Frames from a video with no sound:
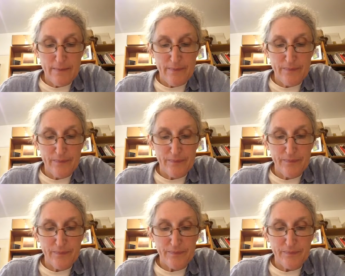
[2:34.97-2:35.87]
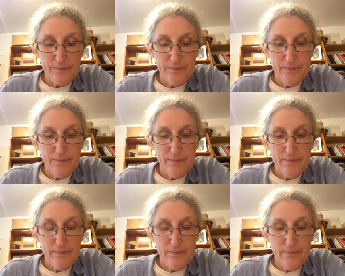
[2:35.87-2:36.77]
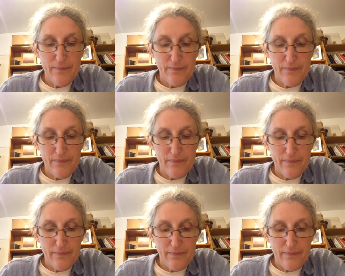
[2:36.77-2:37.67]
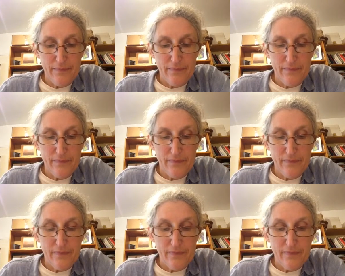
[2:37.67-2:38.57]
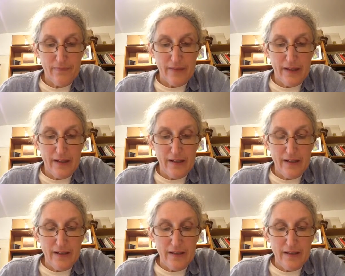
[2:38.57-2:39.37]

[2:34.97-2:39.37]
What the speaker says: Nobody speaks.